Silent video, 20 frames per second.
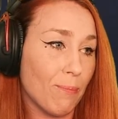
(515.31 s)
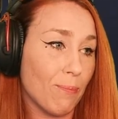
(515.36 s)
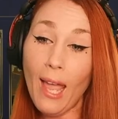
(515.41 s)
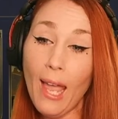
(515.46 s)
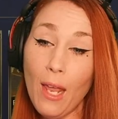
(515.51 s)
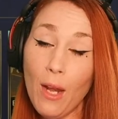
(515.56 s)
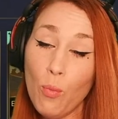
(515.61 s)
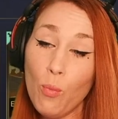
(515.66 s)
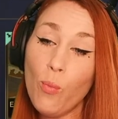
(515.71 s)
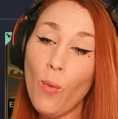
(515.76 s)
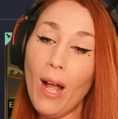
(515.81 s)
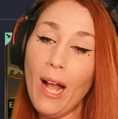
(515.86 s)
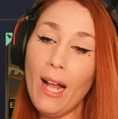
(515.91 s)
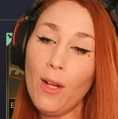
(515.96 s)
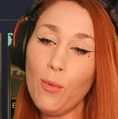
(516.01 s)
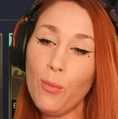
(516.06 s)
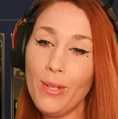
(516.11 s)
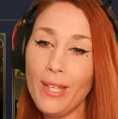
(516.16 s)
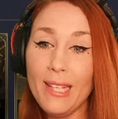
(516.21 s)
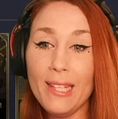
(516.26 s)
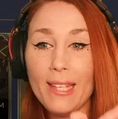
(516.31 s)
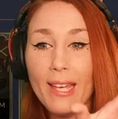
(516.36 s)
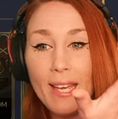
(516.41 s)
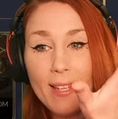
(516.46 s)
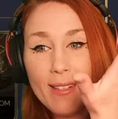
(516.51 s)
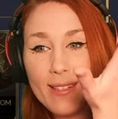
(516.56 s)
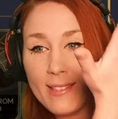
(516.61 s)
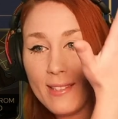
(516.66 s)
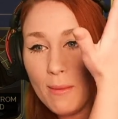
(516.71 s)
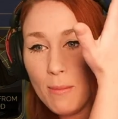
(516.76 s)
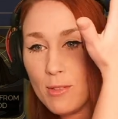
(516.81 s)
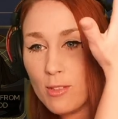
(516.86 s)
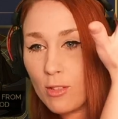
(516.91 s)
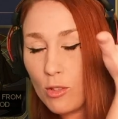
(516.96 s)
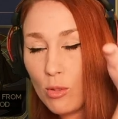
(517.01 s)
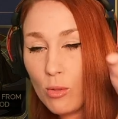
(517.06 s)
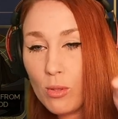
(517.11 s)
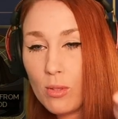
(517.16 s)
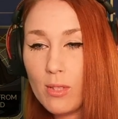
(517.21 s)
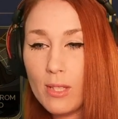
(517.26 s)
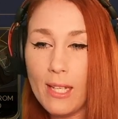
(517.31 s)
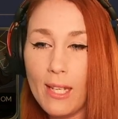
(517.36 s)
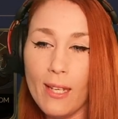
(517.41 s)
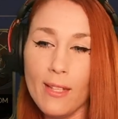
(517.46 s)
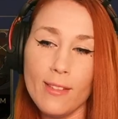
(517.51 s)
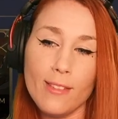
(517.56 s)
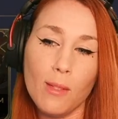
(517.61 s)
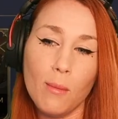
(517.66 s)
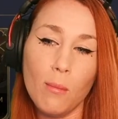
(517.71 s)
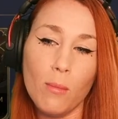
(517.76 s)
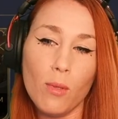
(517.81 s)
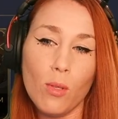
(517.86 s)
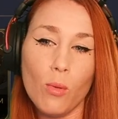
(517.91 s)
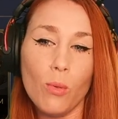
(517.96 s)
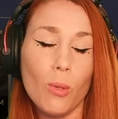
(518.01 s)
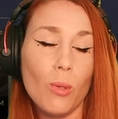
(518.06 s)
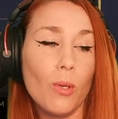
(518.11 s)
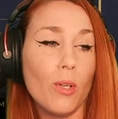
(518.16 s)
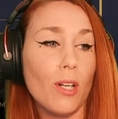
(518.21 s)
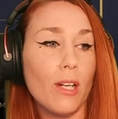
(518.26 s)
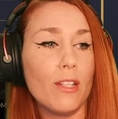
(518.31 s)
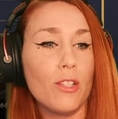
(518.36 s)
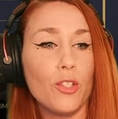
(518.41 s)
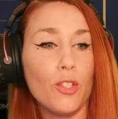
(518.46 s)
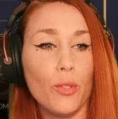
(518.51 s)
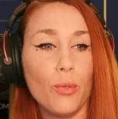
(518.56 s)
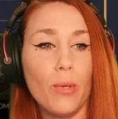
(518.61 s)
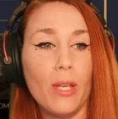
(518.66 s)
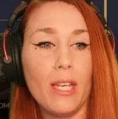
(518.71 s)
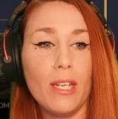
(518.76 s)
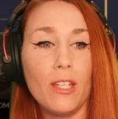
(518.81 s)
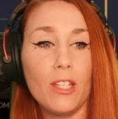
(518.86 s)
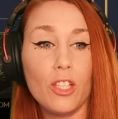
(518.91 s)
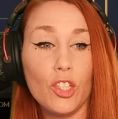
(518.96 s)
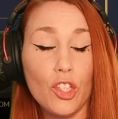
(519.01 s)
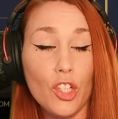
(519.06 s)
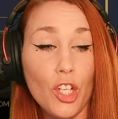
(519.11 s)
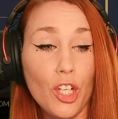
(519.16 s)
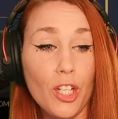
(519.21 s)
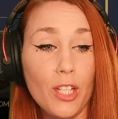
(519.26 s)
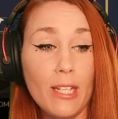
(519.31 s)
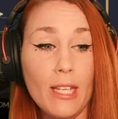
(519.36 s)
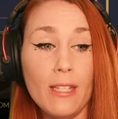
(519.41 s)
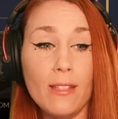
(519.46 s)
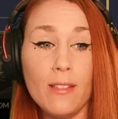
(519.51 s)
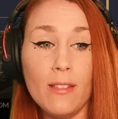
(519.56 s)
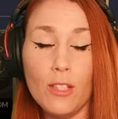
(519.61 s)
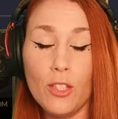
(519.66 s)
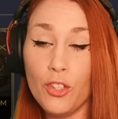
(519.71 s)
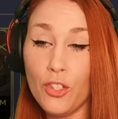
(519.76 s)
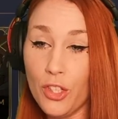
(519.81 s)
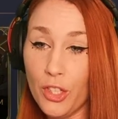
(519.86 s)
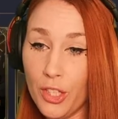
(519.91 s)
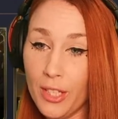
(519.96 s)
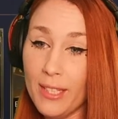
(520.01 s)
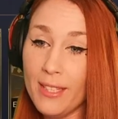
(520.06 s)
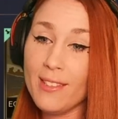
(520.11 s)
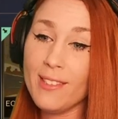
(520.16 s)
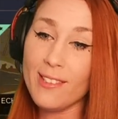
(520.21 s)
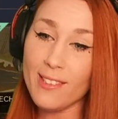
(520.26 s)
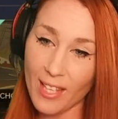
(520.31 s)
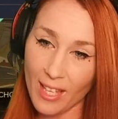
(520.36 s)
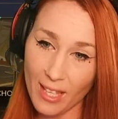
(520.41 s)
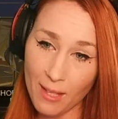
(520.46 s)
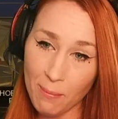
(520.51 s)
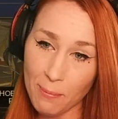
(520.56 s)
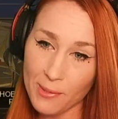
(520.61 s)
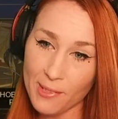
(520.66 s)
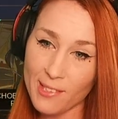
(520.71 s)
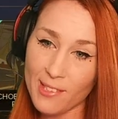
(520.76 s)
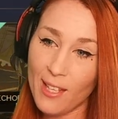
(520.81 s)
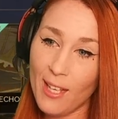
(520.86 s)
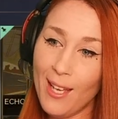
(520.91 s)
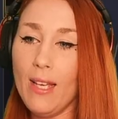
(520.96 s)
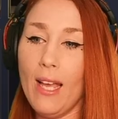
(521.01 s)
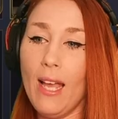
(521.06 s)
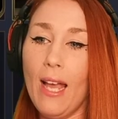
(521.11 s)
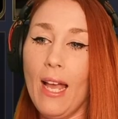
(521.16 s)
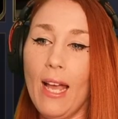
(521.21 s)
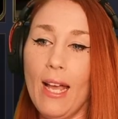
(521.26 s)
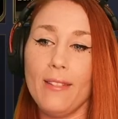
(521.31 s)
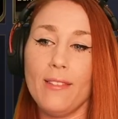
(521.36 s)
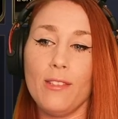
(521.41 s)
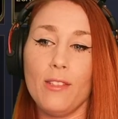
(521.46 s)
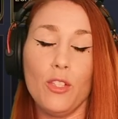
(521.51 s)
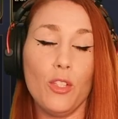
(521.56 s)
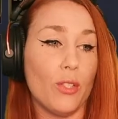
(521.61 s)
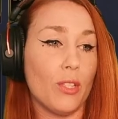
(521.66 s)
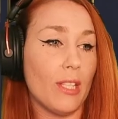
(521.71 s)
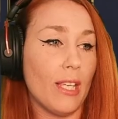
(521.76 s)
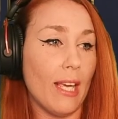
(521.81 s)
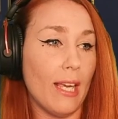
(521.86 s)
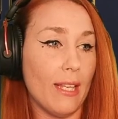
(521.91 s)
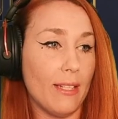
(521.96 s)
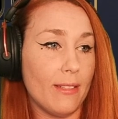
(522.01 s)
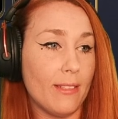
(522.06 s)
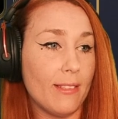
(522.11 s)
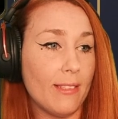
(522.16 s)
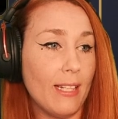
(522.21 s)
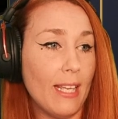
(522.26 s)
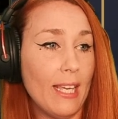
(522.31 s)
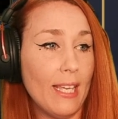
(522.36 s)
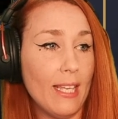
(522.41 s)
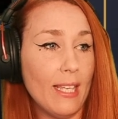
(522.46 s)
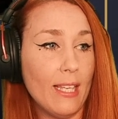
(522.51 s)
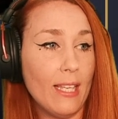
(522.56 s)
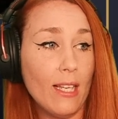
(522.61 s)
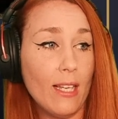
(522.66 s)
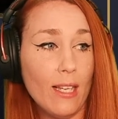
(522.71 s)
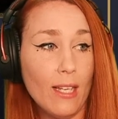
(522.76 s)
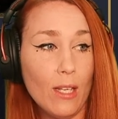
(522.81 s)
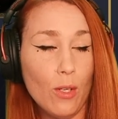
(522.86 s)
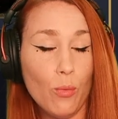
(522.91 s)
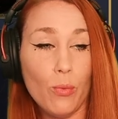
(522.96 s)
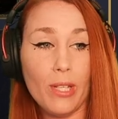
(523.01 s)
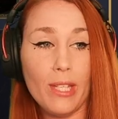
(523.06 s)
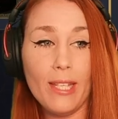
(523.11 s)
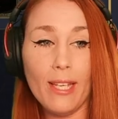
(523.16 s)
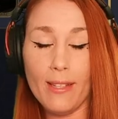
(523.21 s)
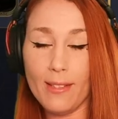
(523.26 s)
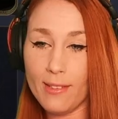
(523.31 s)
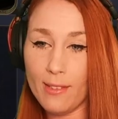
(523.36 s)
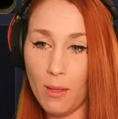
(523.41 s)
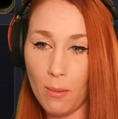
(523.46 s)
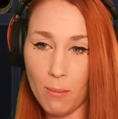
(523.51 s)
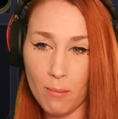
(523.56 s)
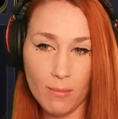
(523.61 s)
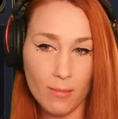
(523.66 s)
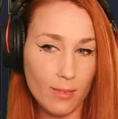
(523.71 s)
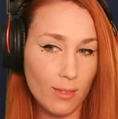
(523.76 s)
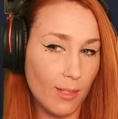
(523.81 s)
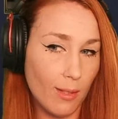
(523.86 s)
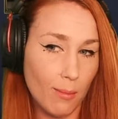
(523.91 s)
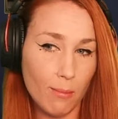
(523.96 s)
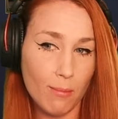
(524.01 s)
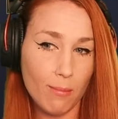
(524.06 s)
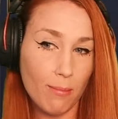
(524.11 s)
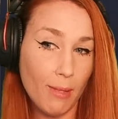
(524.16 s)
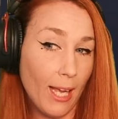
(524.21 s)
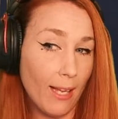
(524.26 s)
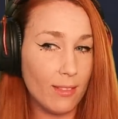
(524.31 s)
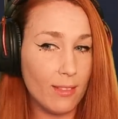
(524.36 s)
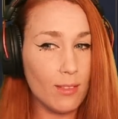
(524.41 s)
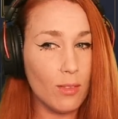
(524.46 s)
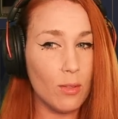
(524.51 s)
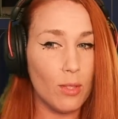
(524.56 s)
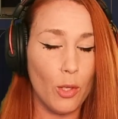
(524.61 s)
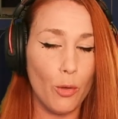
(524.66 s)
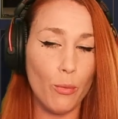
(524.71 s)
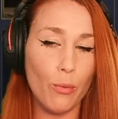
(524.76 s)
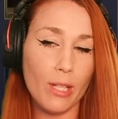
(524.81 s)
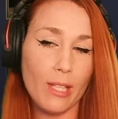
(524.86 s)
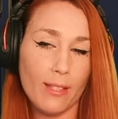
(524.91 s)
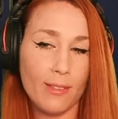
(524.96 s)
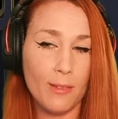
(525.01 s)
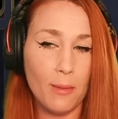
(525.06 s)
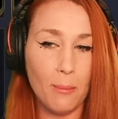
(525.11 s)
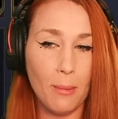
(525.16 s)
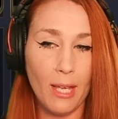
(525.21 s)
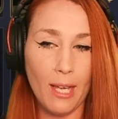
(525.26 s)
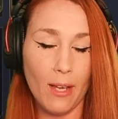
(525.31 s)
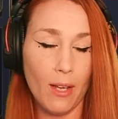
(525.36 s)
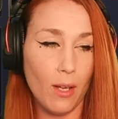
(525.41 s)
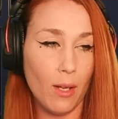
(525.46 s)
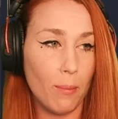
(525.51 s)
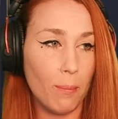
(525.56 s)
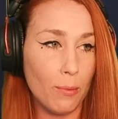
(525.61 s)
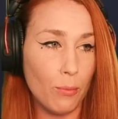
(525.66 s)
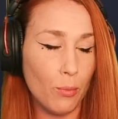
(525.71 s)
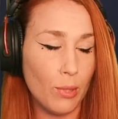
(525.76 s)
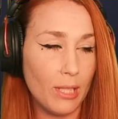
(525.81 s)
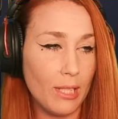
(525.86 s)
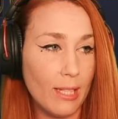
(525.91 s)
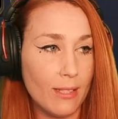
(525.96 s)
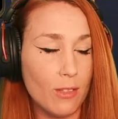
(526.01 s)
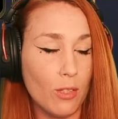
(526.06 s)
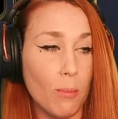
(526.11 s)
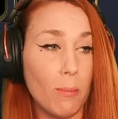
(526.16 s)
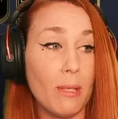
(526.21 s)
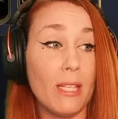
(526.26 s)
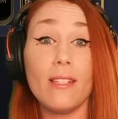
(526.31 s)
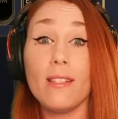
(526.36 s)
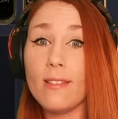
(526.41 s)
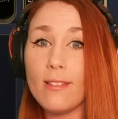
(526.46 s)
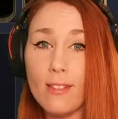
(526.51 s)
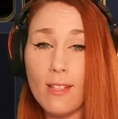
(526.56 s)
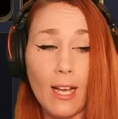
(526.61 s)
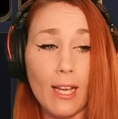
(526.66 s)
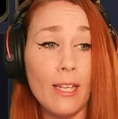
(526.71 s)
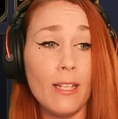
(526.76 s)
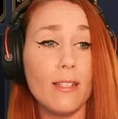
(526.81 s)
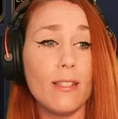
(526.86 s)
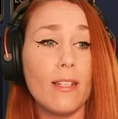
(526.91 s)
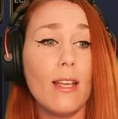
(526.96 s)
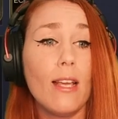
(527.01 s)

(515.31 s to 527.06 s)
And while we get some story and some lore doing the journey steps, as you can see, we get some backstory, we get some help, we get some insight,